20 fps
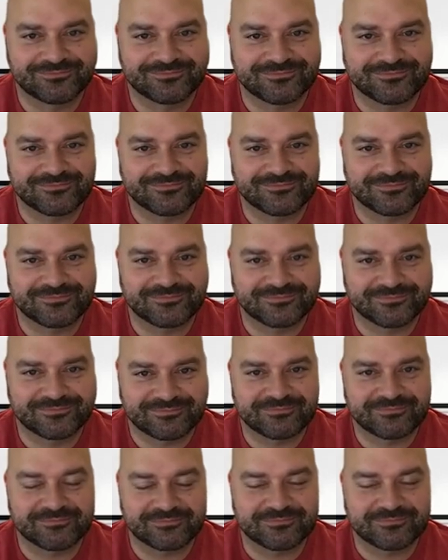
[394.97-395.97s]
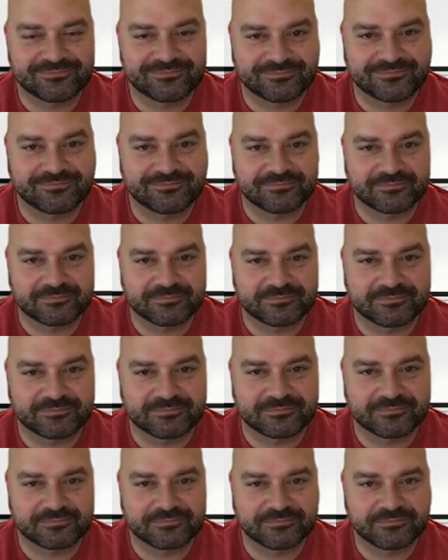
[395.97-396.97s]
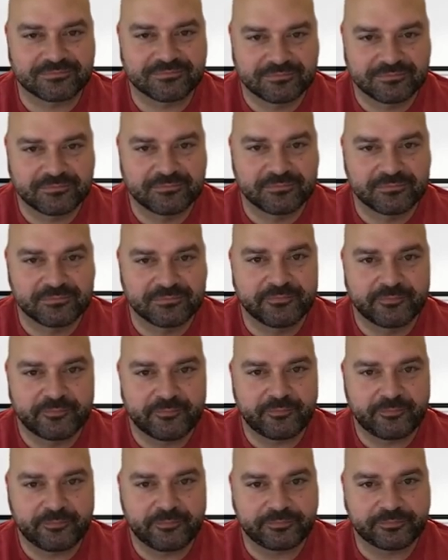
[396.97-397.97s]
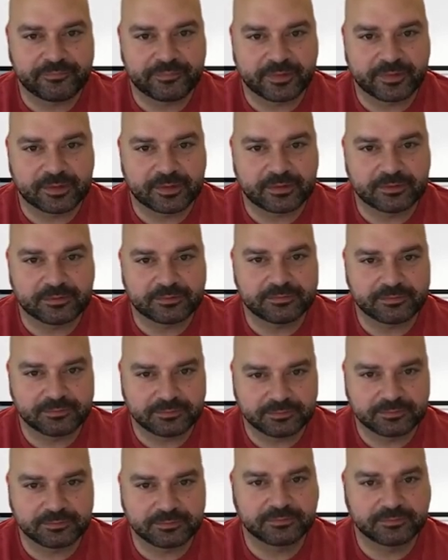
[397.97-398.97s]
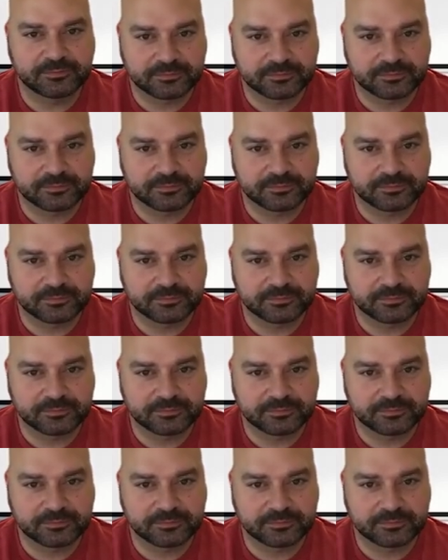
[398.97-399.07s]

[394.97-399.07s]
No words are spoken by the person on screen.